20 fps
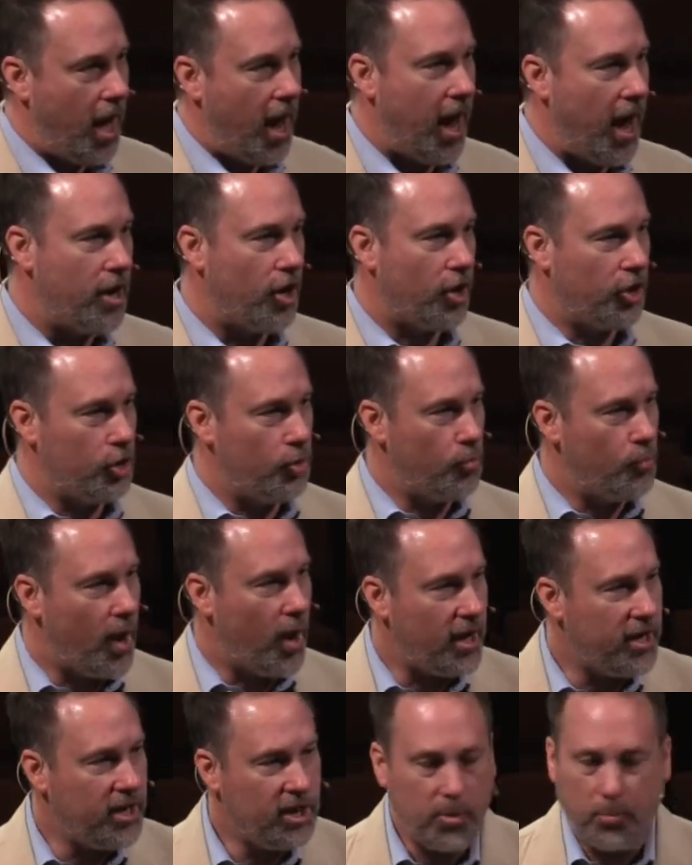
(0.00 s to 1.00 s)
And are you
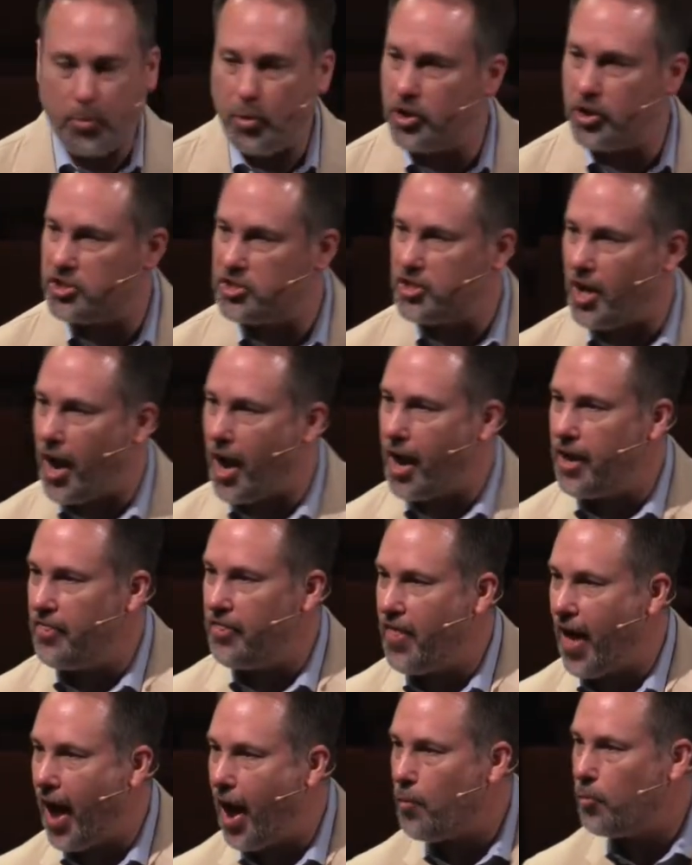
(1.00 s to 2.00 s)
ready to put aside
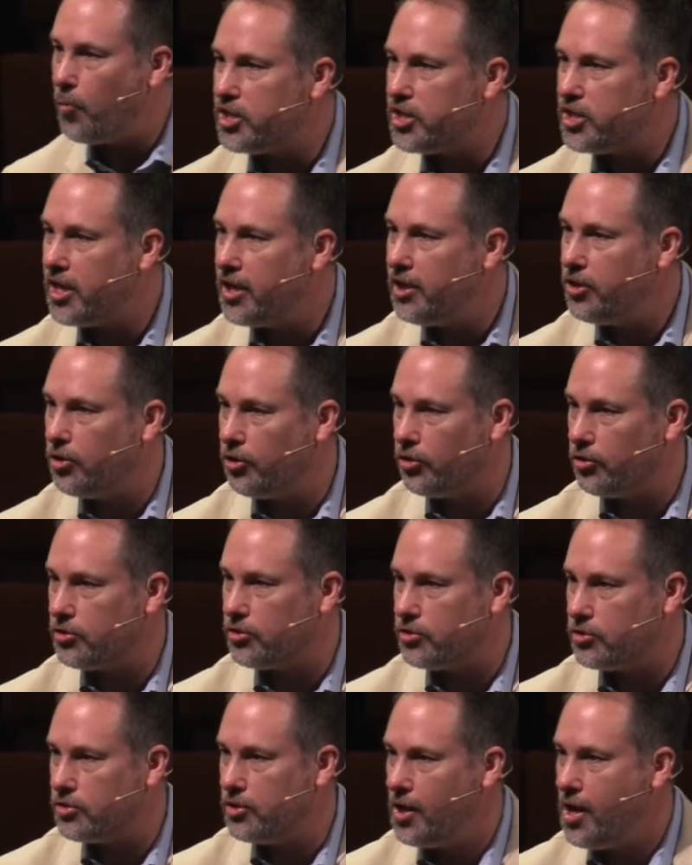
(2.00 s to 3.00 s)
that
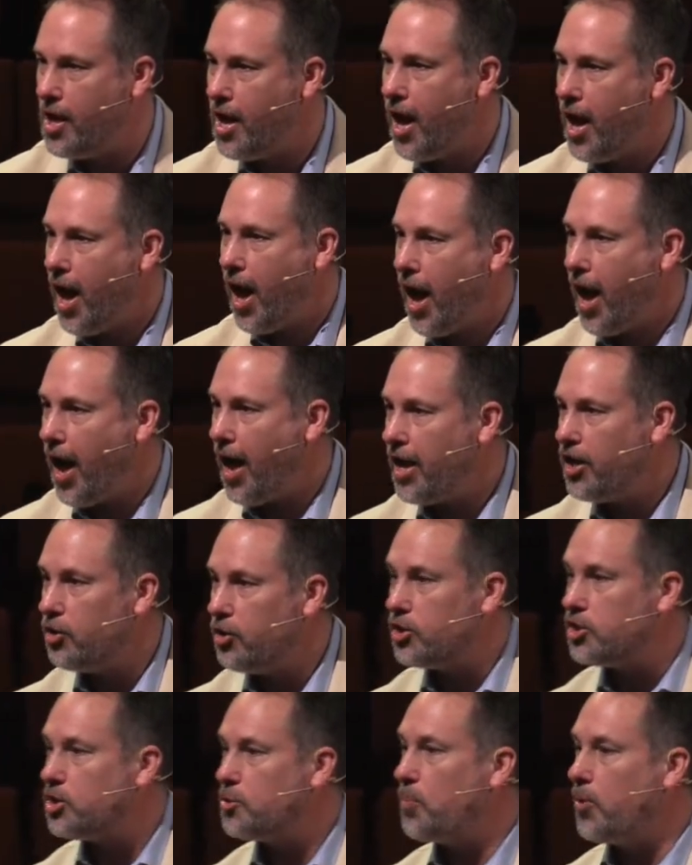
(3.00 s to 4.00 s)
hinders and to
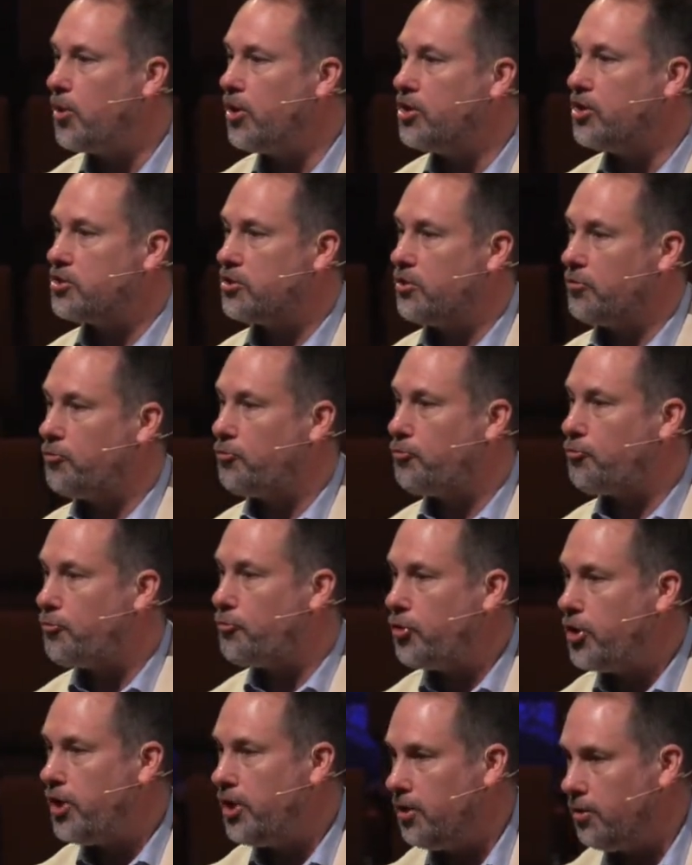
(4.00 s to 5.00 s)
experience the
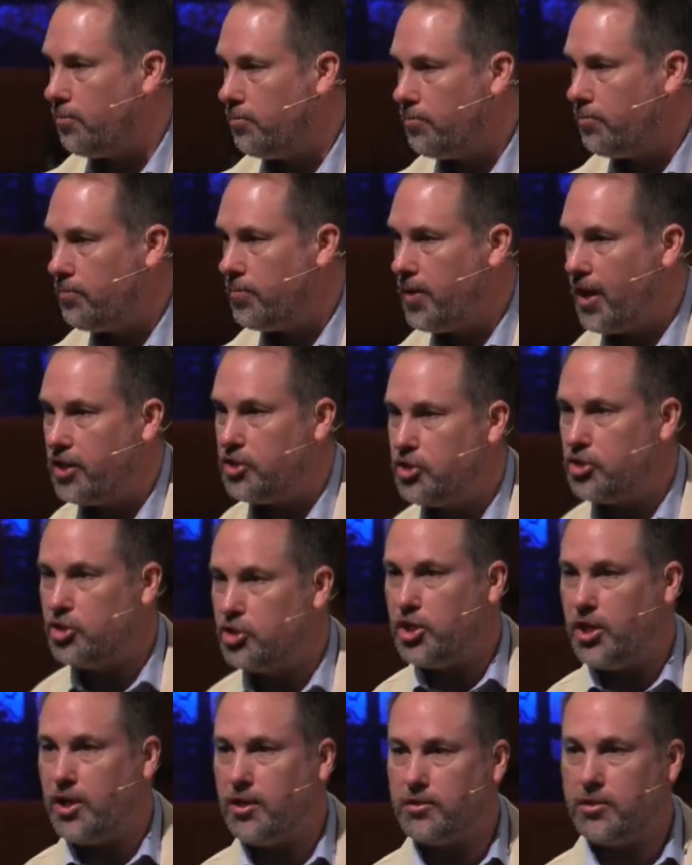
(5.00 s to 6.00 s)
freedom that is in
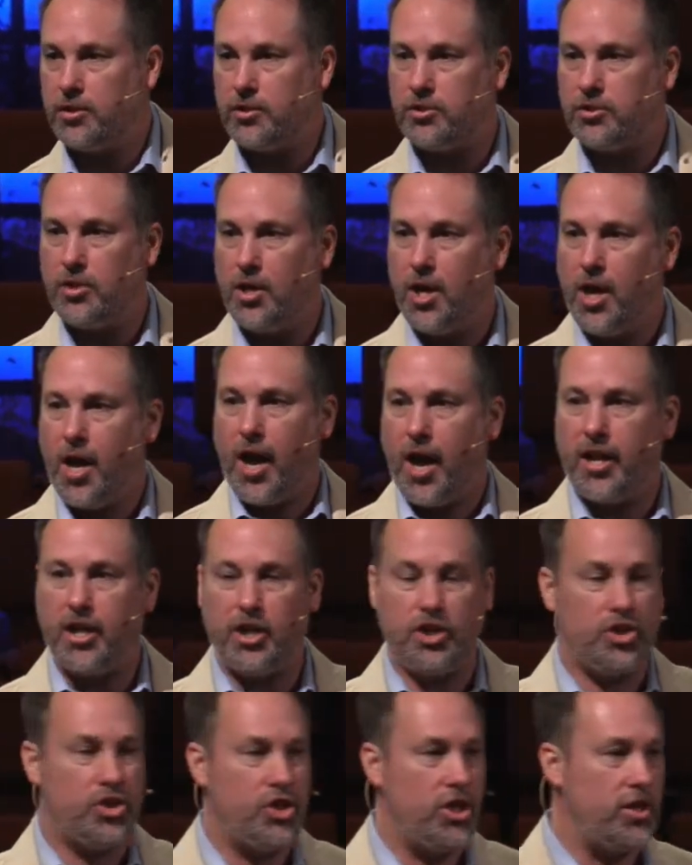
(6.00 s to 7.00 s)
Jesus and
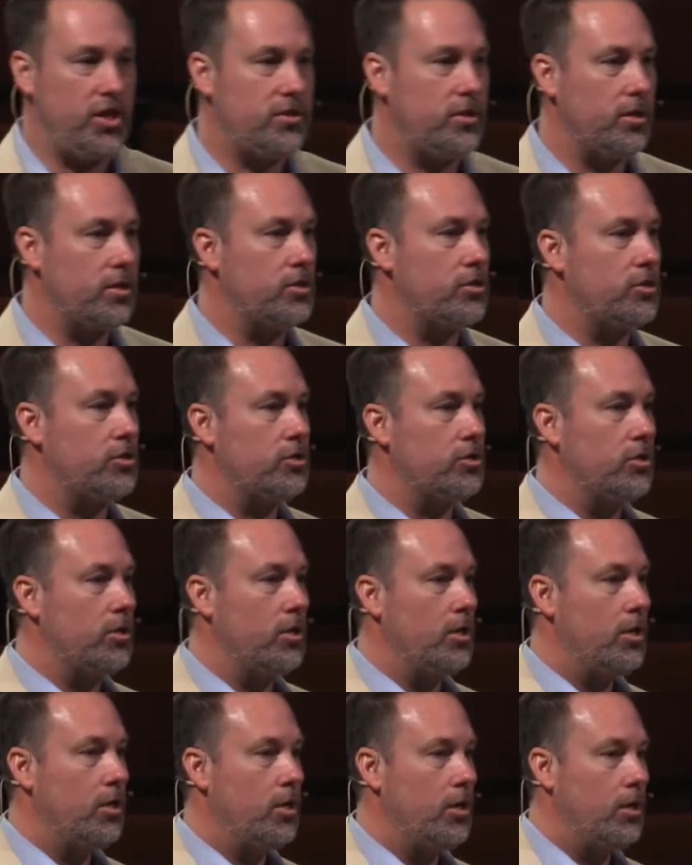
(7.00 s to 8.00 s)
in Jesus
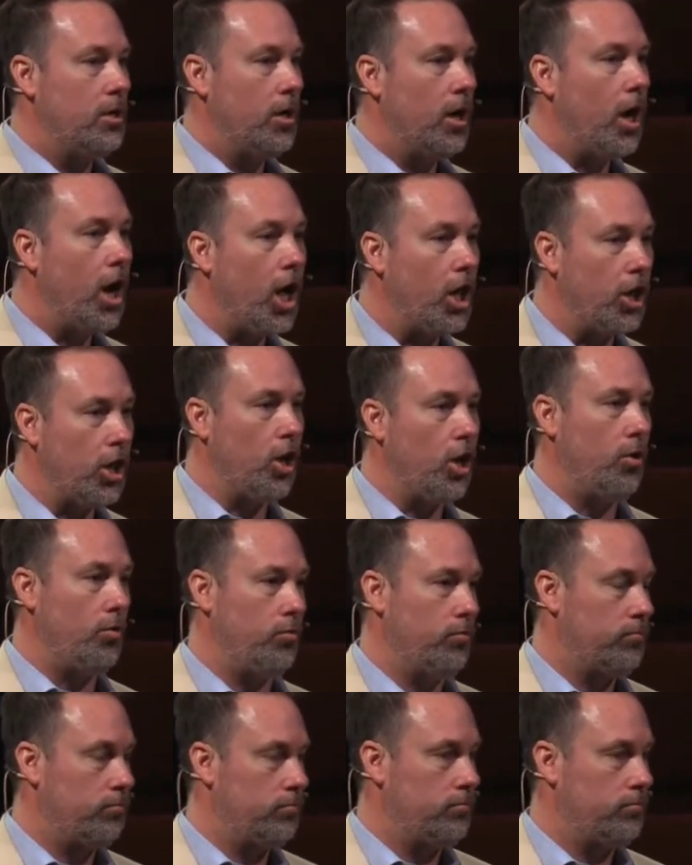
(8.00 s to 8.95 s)
alone?